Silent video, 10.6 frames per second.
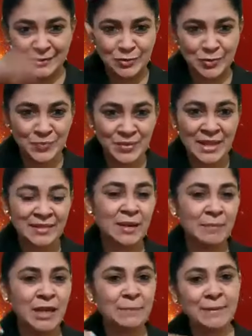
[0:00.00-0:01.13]
You know, there are
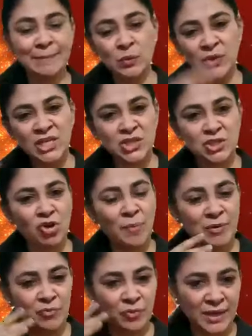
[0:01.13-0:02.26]
many people who reach the top
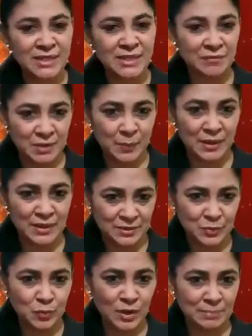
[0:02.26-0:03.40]
and forget everyone
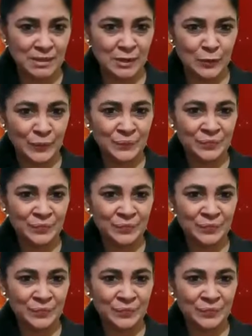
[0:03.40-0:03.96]
who are below.